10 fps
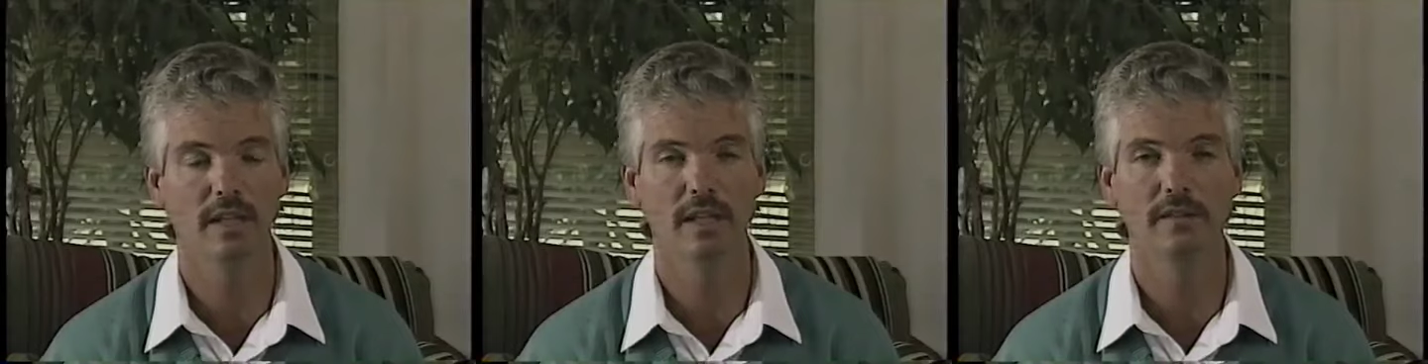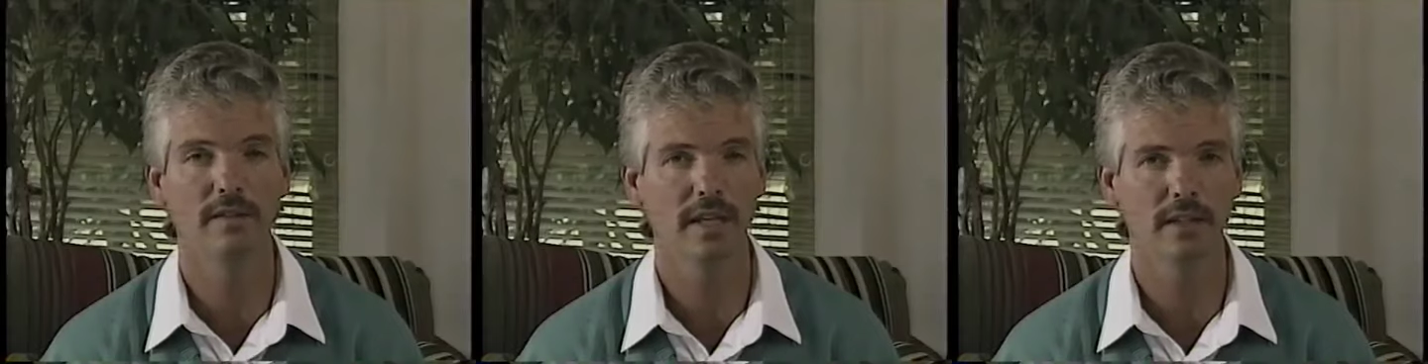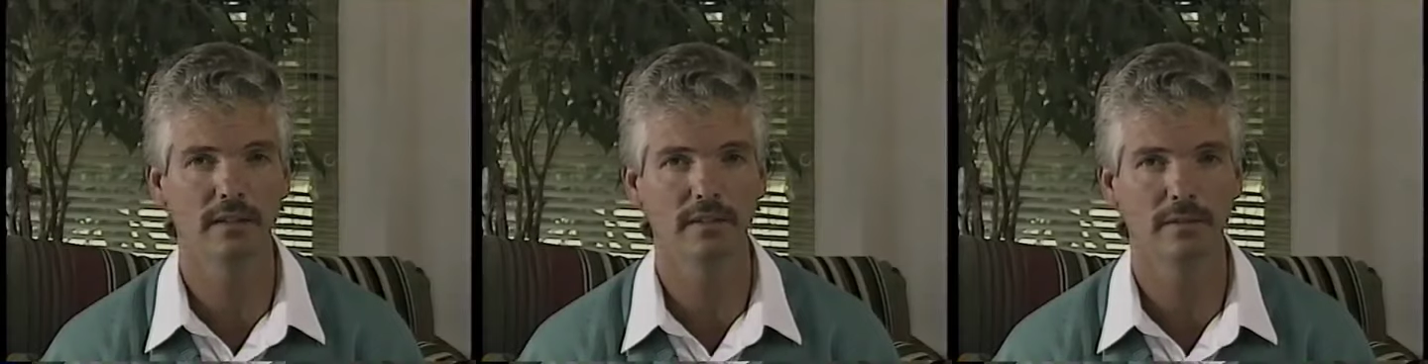and
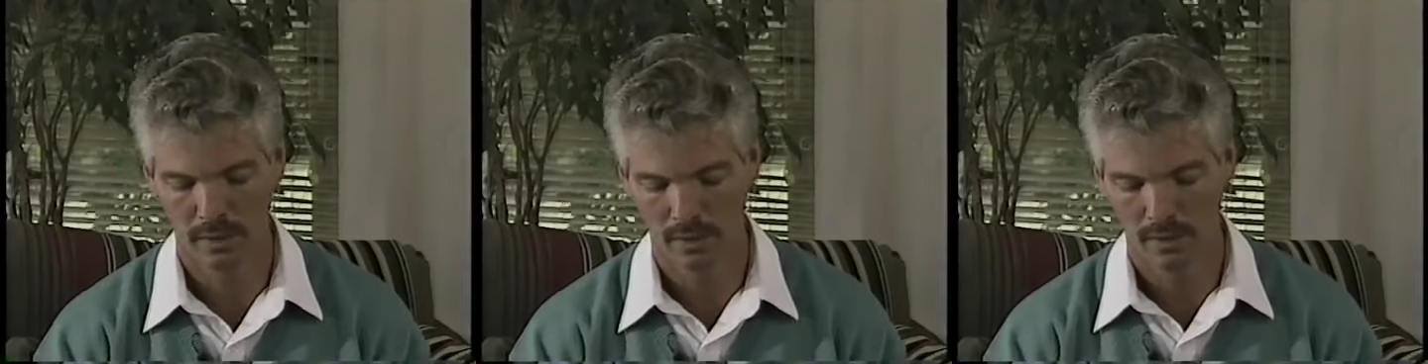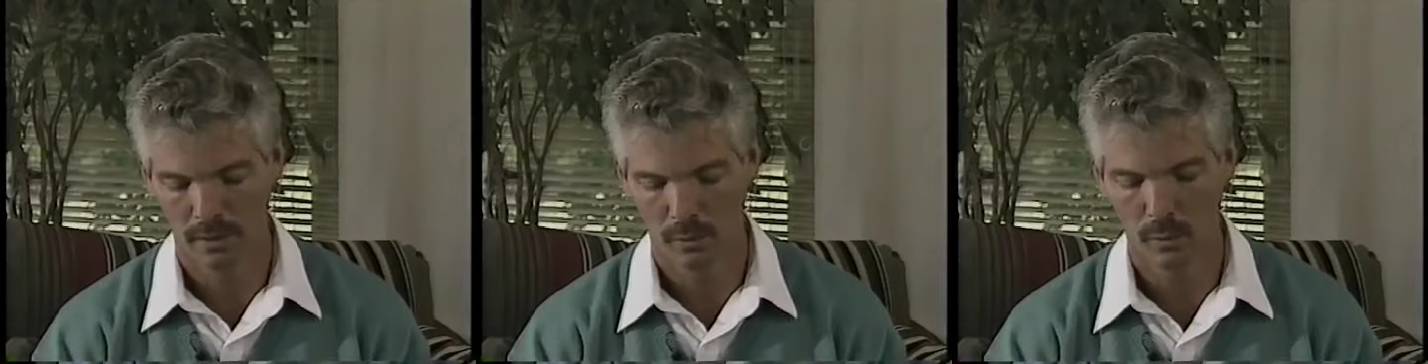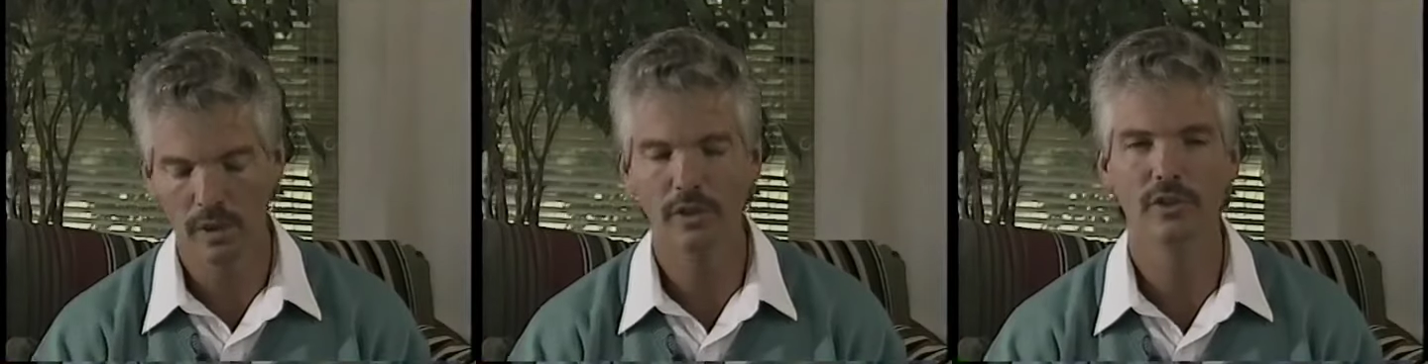effective.
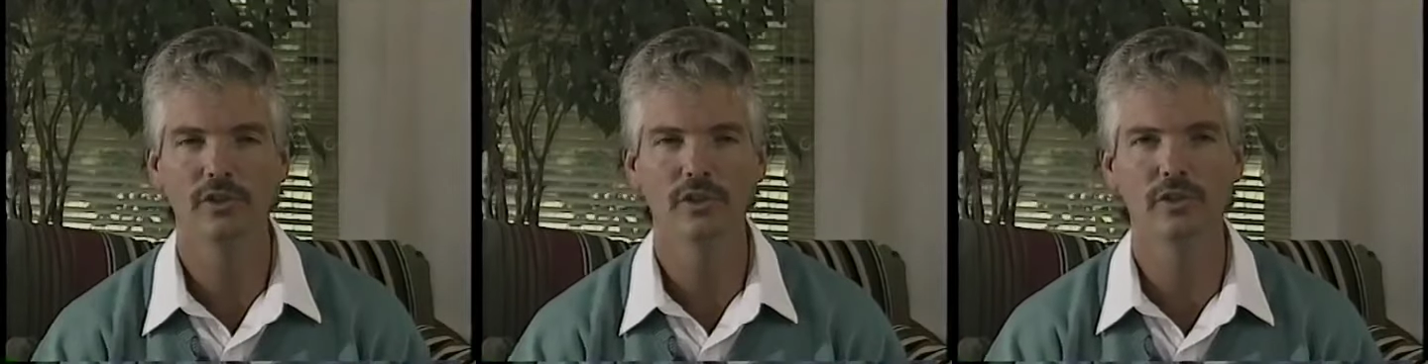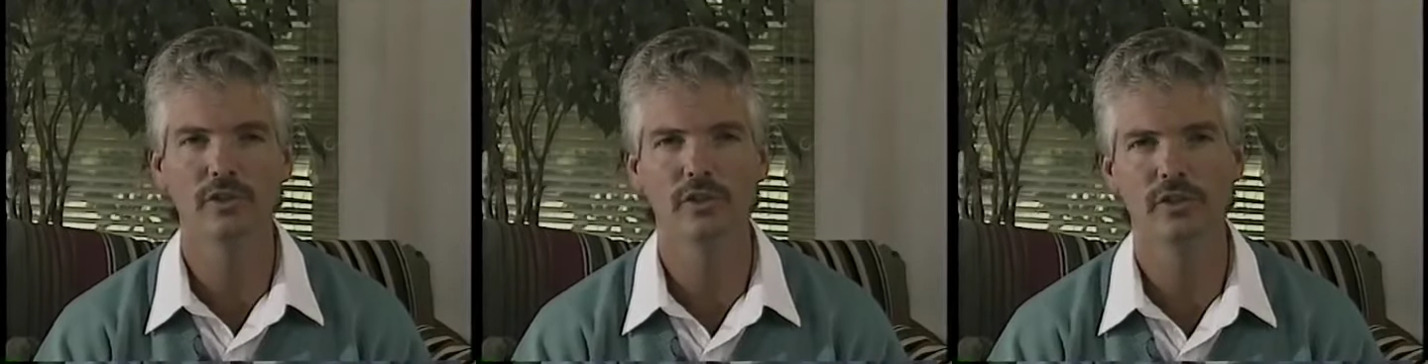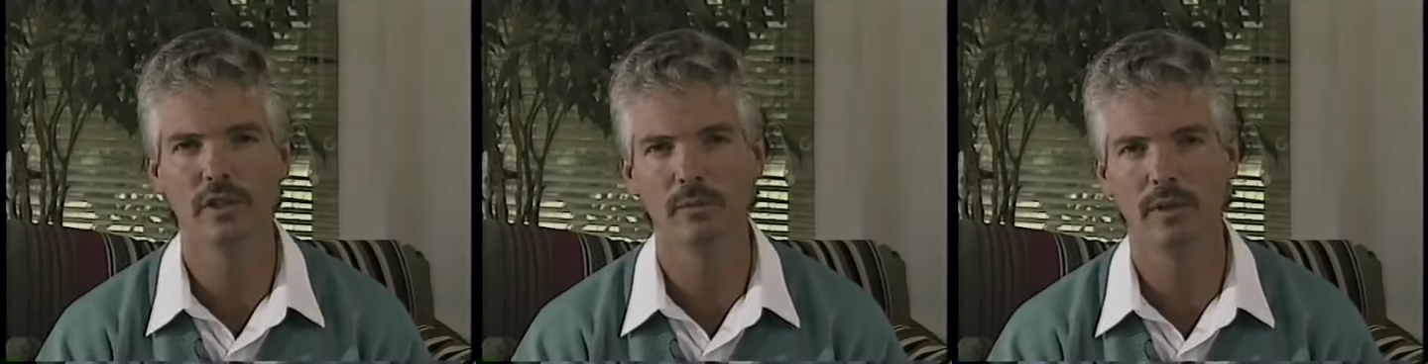When should you use a
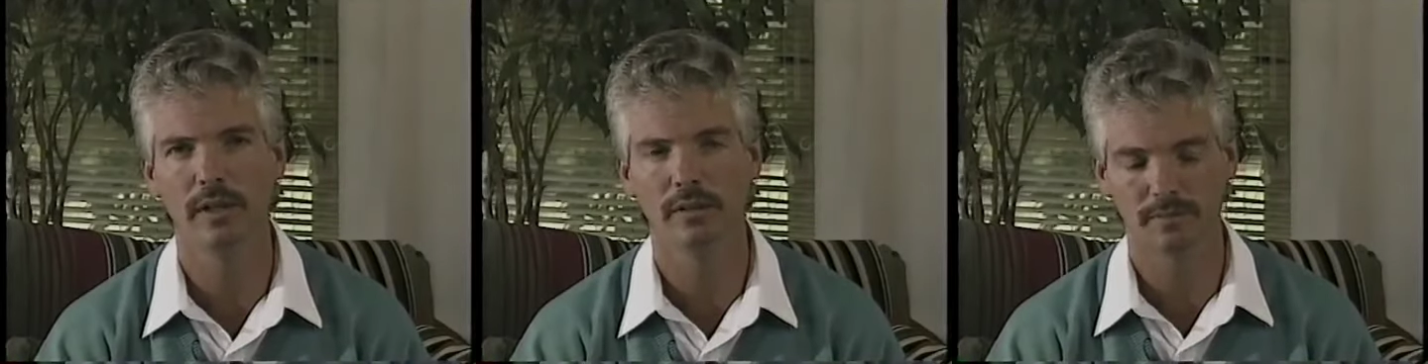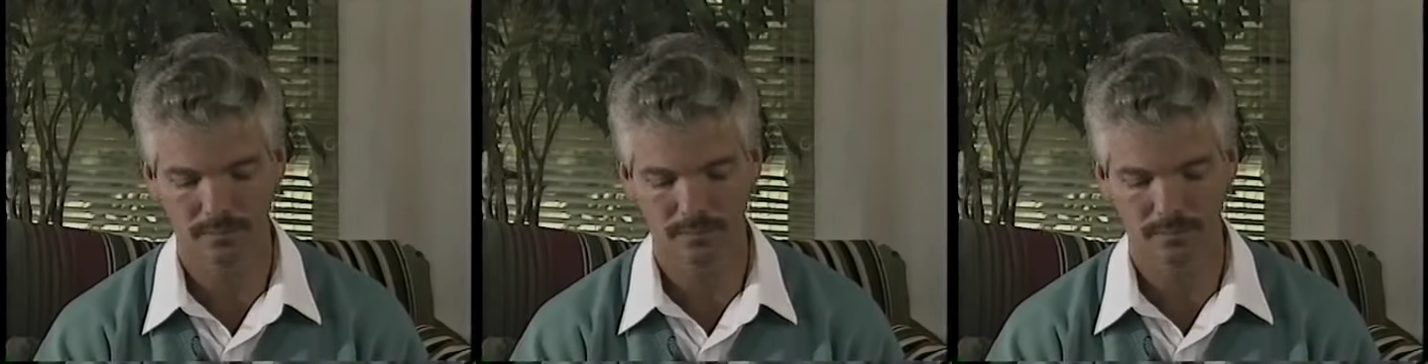stimulator?